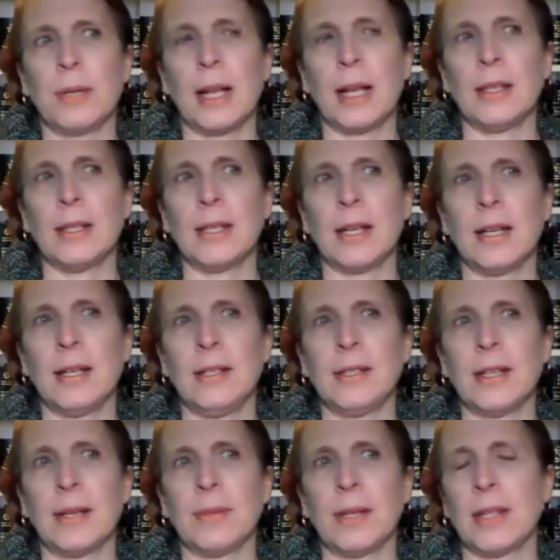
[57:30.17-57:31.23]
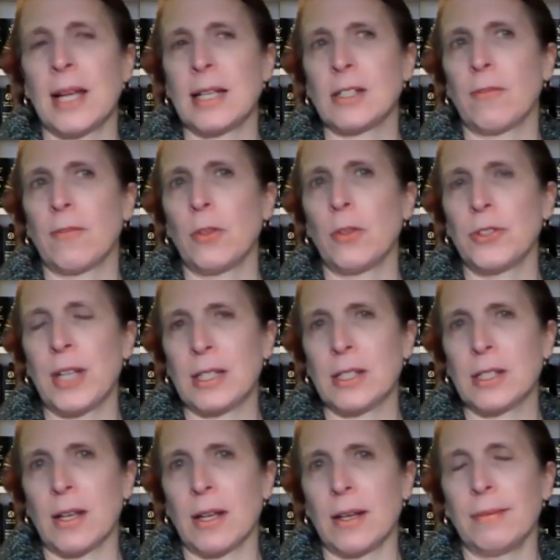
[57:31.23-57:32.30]
And then that's a full,
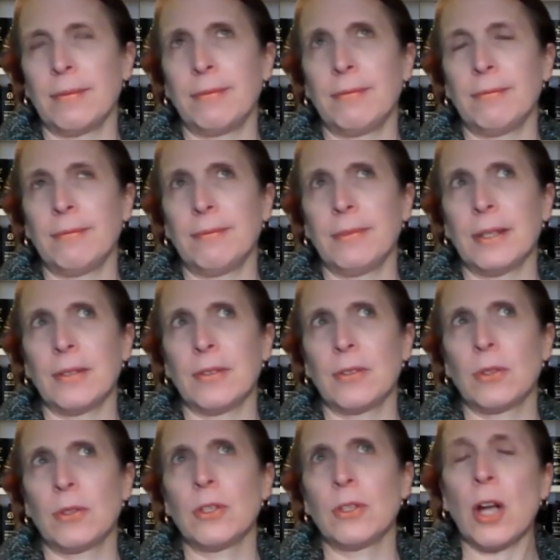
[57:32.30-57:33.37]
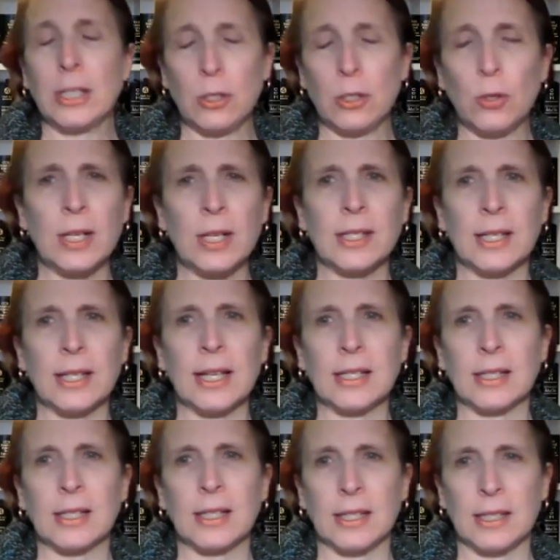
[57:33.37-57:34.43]
that's 9 units, and
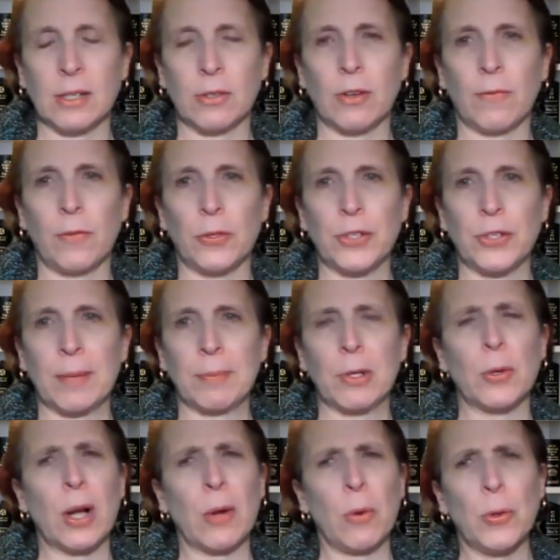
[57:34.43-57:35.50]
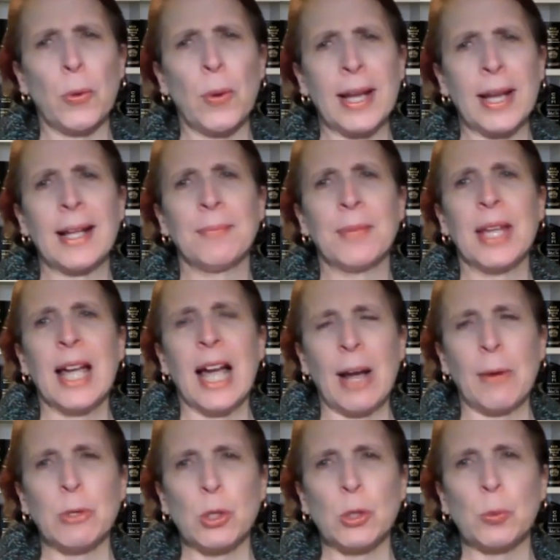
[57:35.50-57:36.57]
that's considered a full-time load. Although I
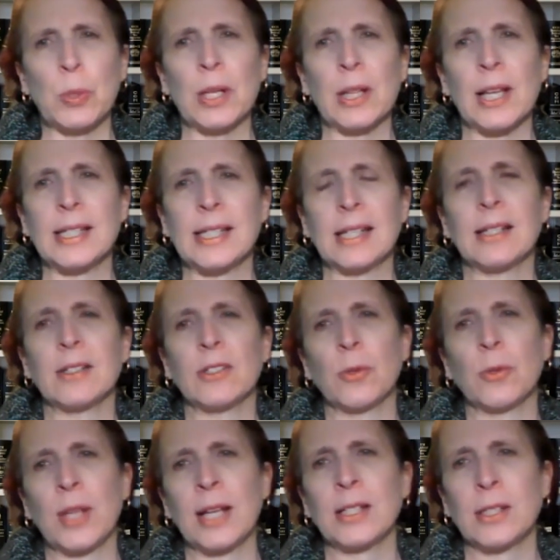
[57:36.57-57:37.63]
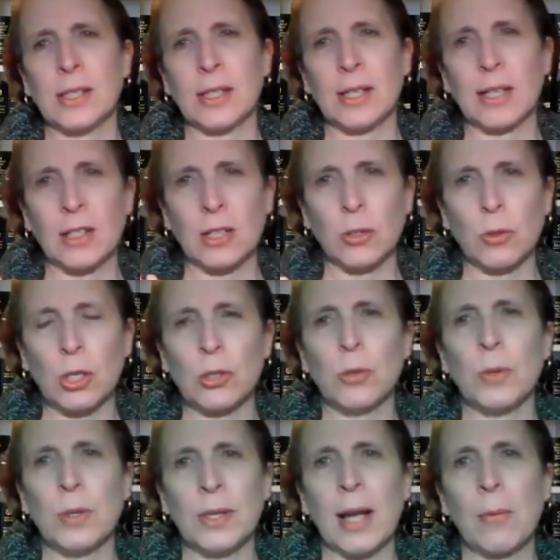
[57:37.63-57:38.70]
was just realizing, so that's that you can
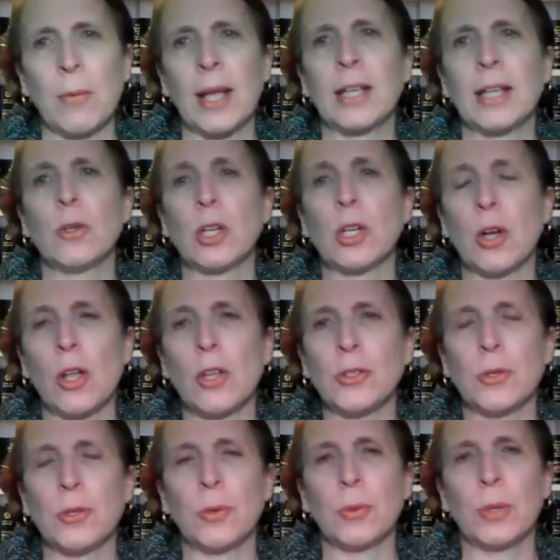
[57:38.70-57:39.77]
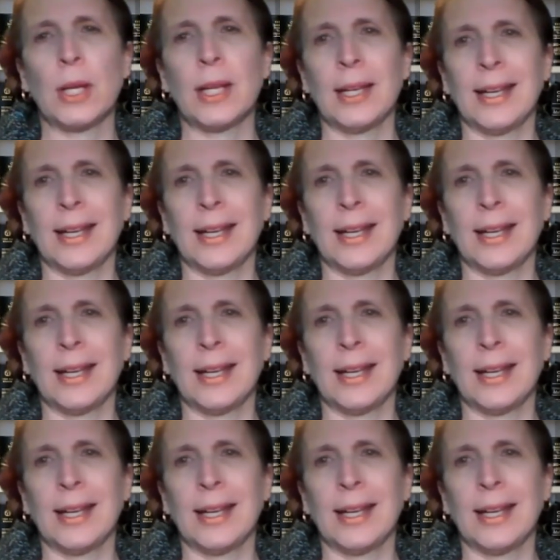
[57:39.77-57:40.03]
do it that way. You could also,